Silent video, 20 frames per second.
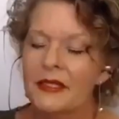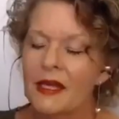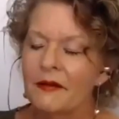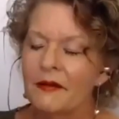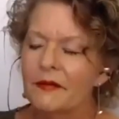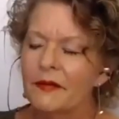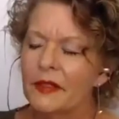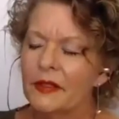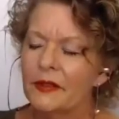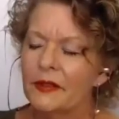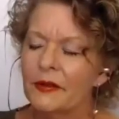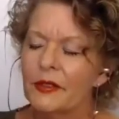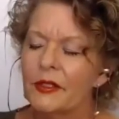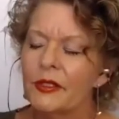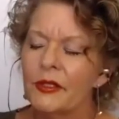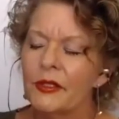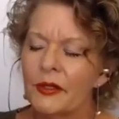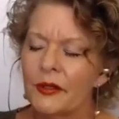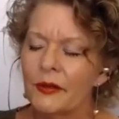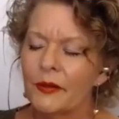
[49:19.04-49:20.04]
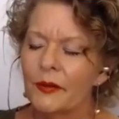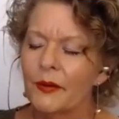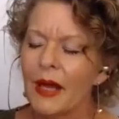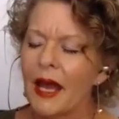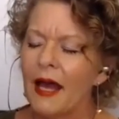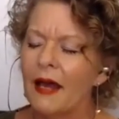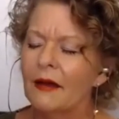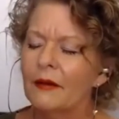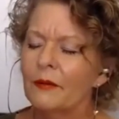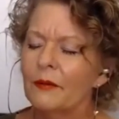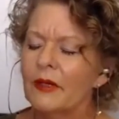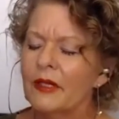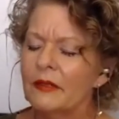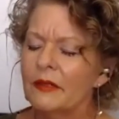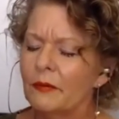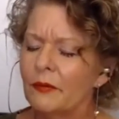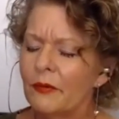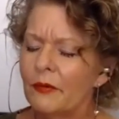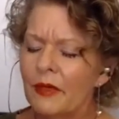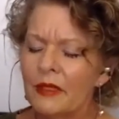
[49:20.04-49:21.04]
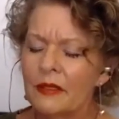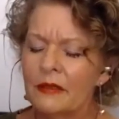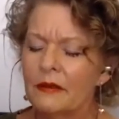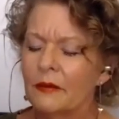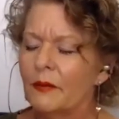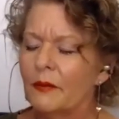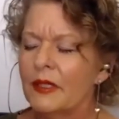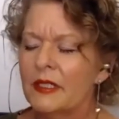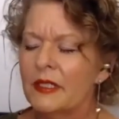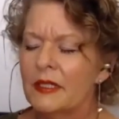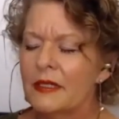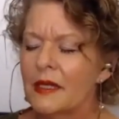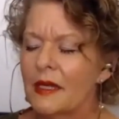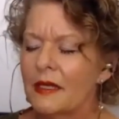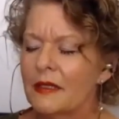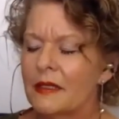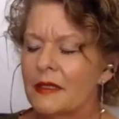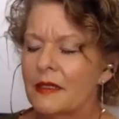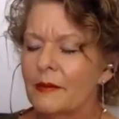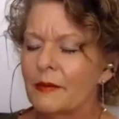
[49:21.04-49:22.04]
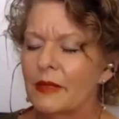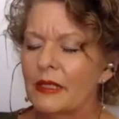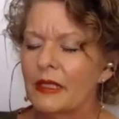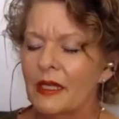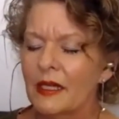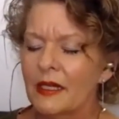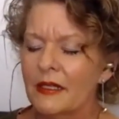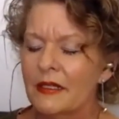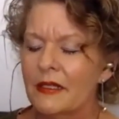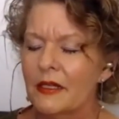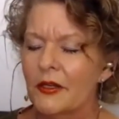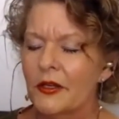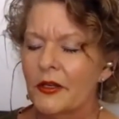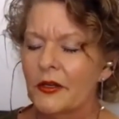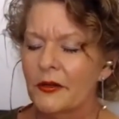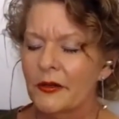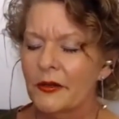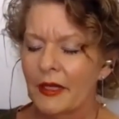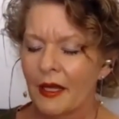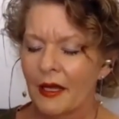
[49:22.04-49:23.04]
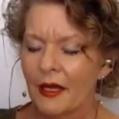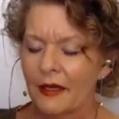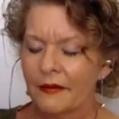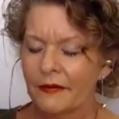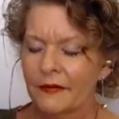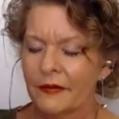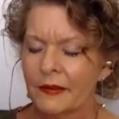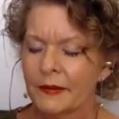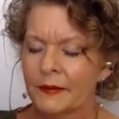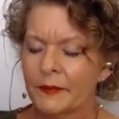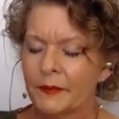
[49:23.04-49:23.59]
that feel to you? What does that symbolize in your life?